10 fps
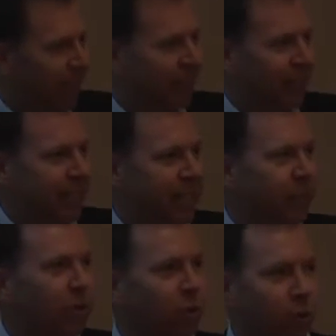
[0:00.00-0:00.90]
on and
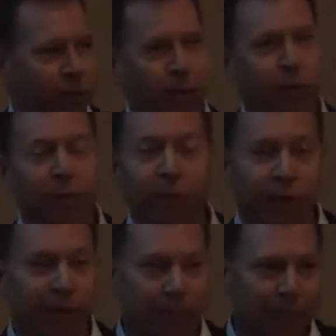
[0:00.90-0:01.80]
continued doing what we were doing
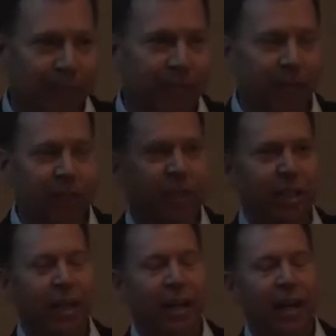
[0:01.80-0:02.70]
for a couple of years
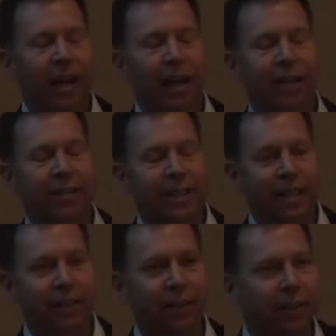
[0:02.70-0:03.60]
uh,
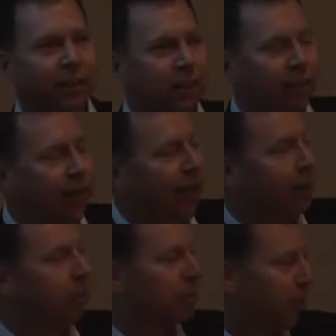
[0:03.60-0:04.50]
until
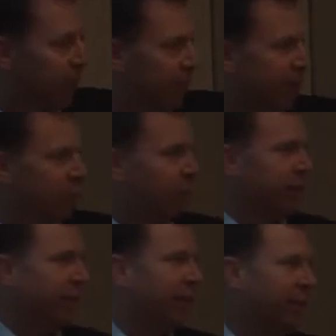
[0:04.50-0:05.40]
I was put in touch
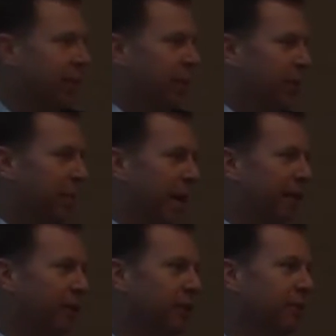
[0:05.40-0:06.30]
with, with
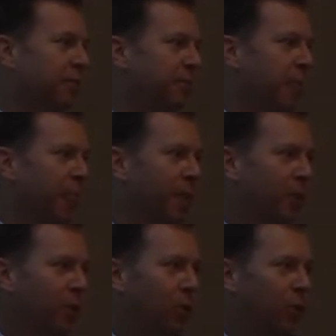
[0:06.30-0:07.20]
Michael,
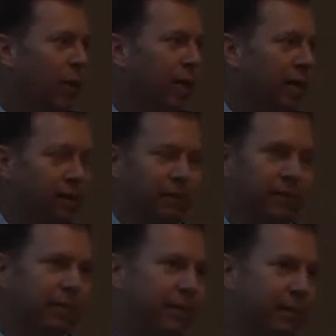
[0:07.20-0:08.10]
who
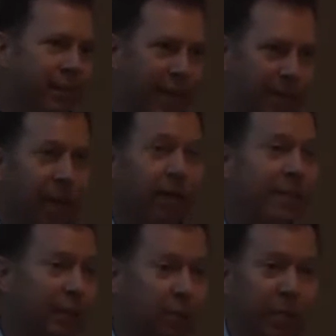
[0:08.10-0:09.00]
came in
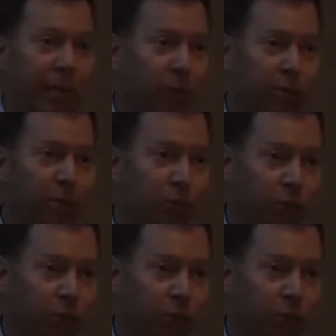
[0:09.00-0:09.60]
contact with me through a